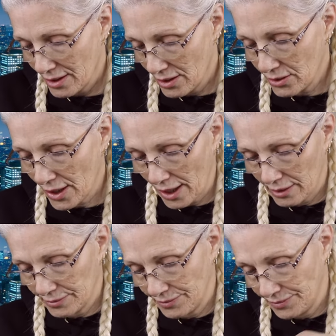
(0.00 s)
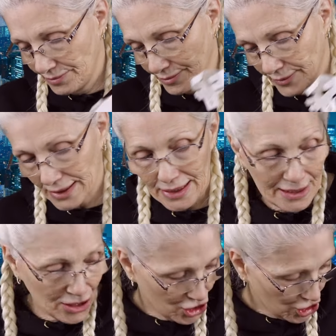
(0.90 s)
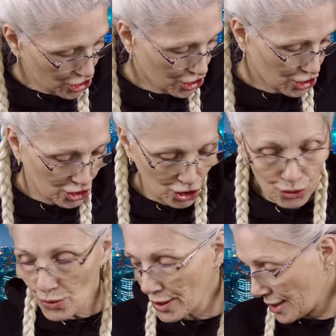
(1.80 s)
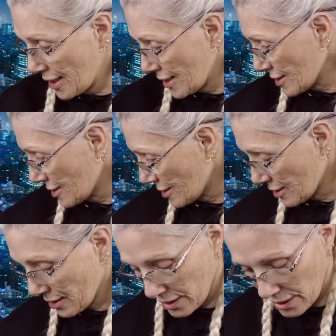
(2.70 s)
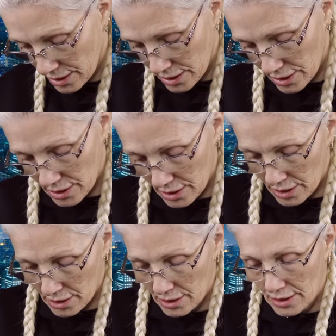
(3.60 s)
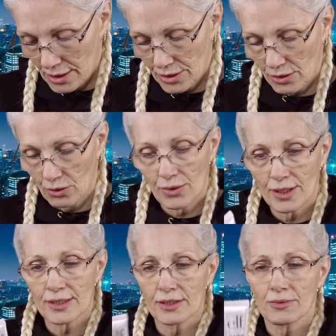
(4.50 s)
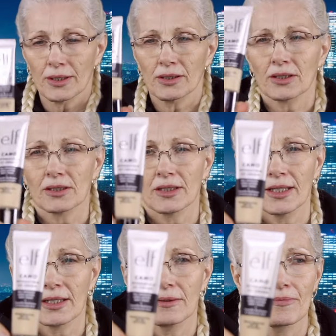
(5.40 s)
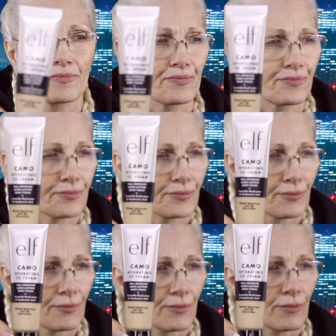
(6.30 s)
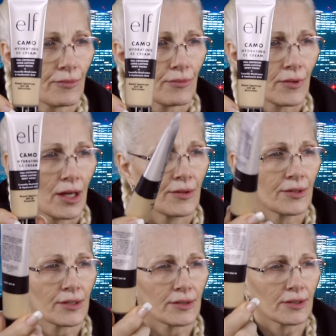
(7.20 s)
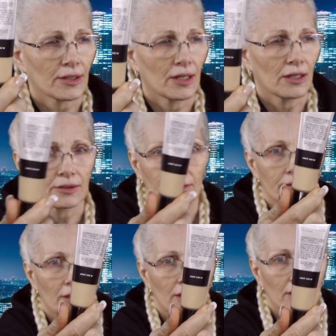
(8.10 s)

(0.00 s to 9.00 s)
Okay, let's just do this. So this is what it looks like. And this is the color that I